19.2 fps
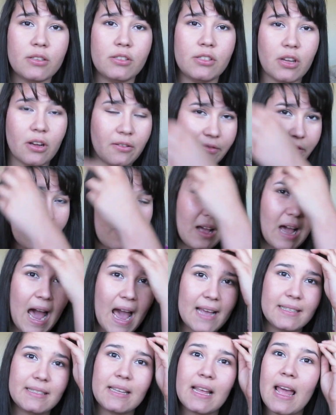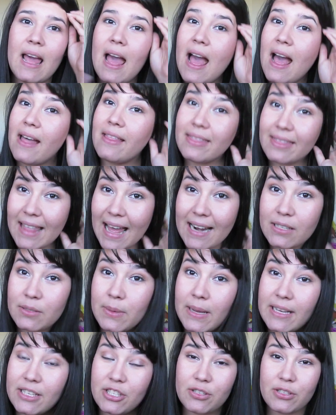So overall guys, that is
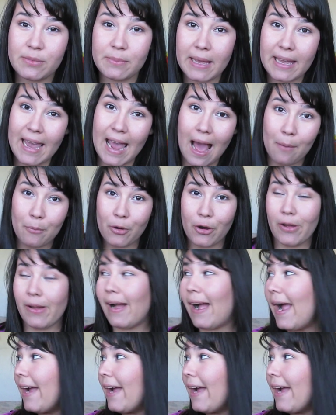why I chose my camera.